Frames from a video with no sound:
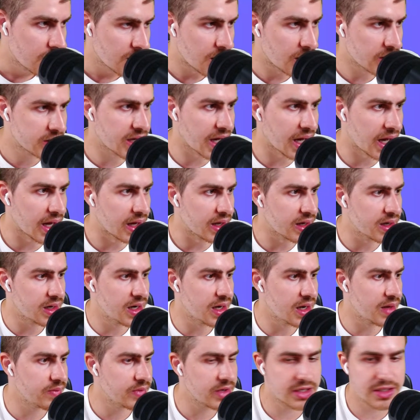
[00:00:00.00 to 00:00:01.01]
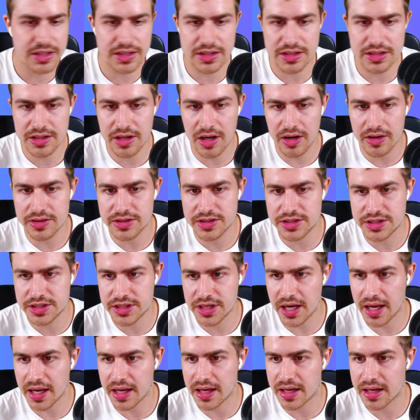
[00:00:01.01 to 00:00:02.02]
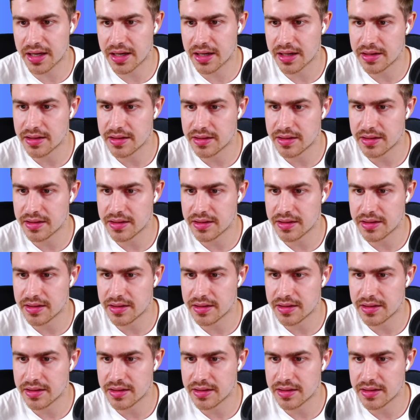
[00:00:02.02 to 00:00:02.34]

Okay, let me just go check.